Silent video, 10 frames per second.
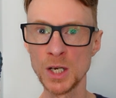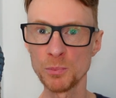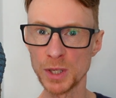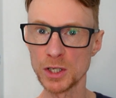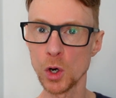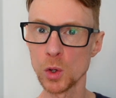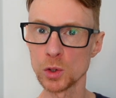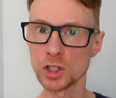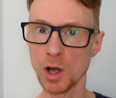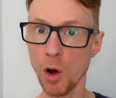
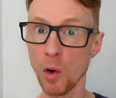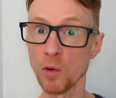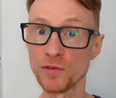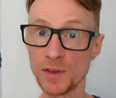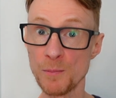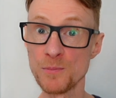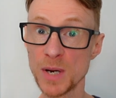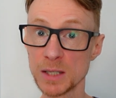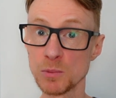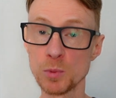because of the
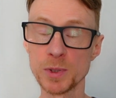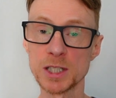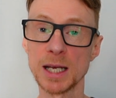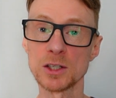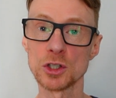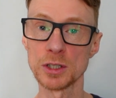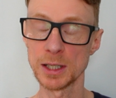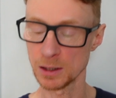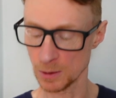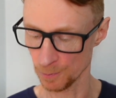minimal protection
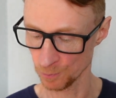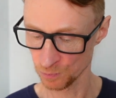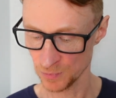in them.